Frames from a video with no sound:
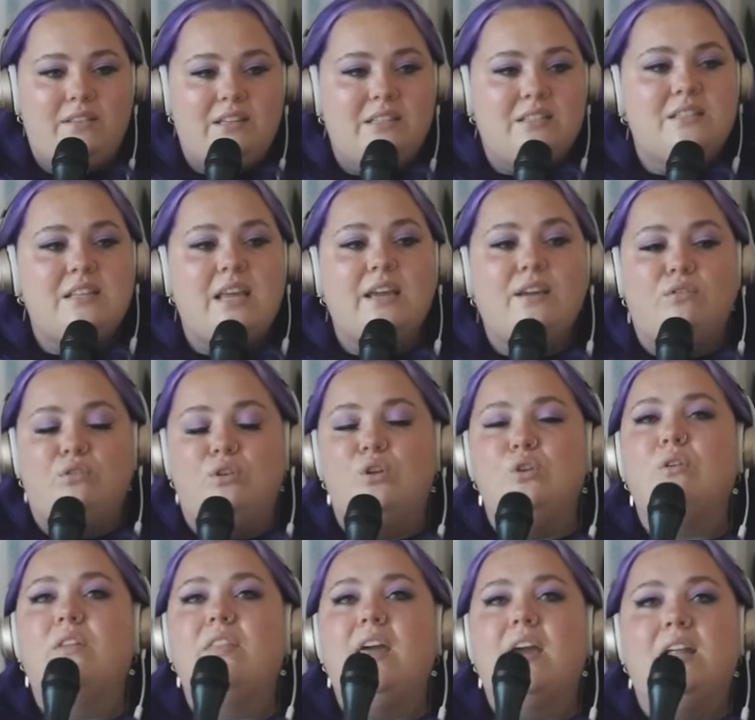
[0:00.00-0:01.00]
This is like, you
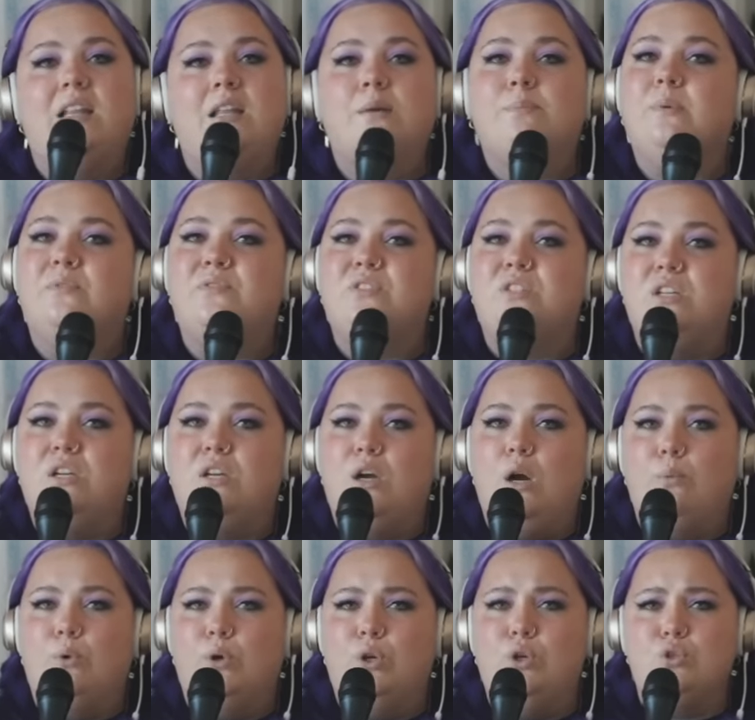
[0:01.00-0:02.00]
know that clip of
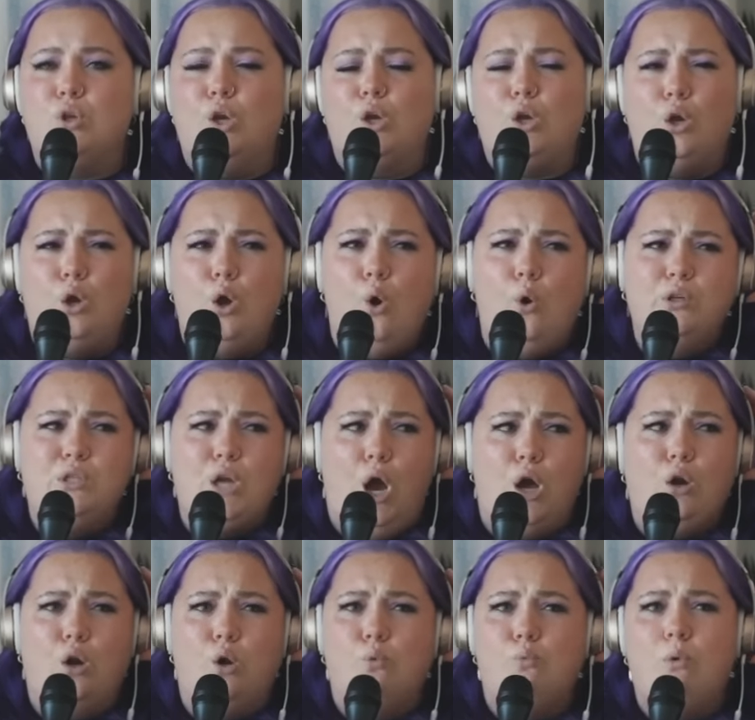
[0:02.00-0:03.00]
Sneeko where he's like, going down
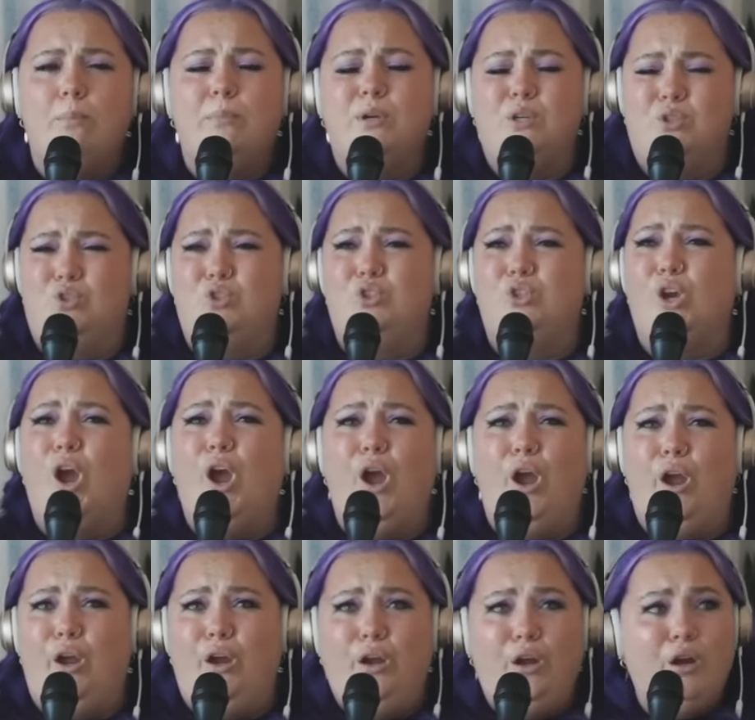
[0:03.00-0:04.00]
on a woman is
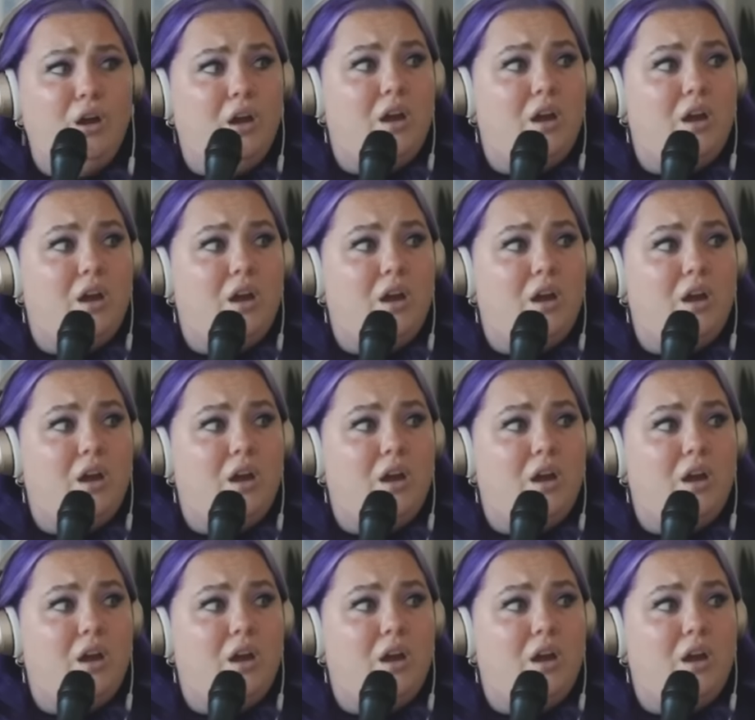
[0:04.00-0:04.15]
gay.